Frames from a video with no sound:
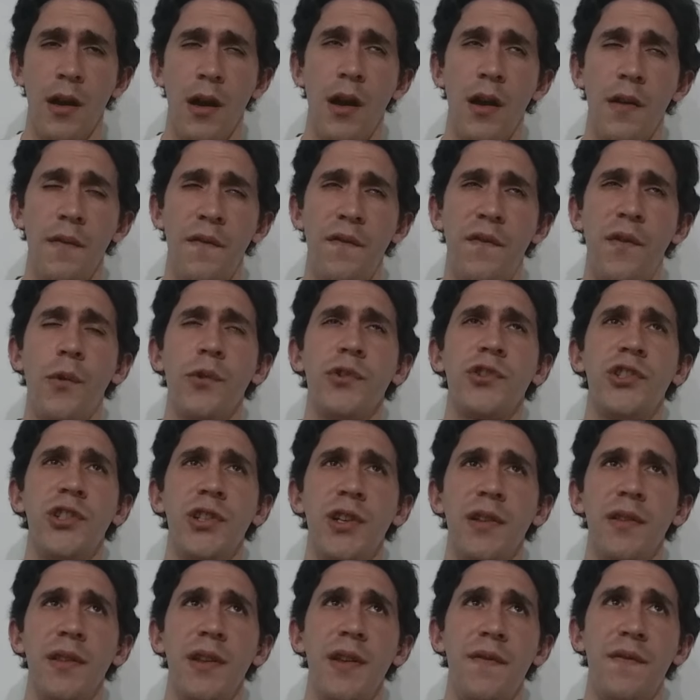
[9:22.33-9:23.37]

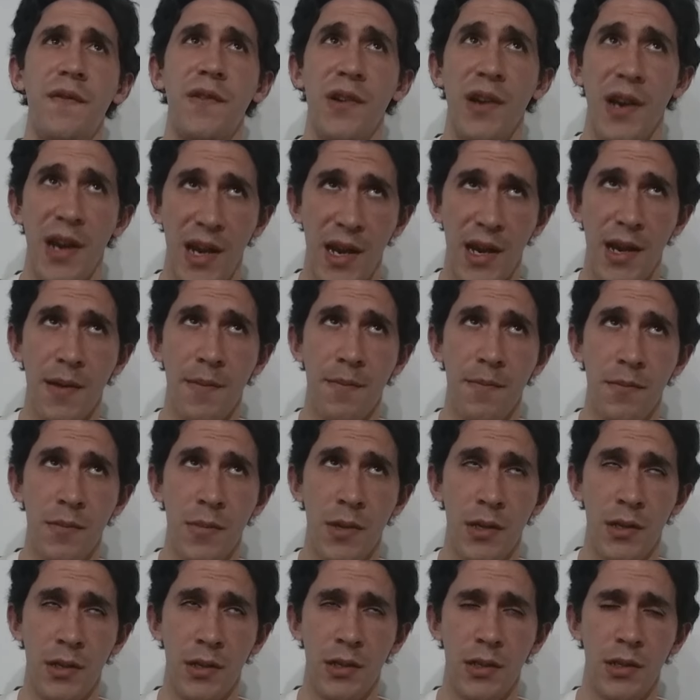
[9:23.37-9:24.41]
Unfortunately for him,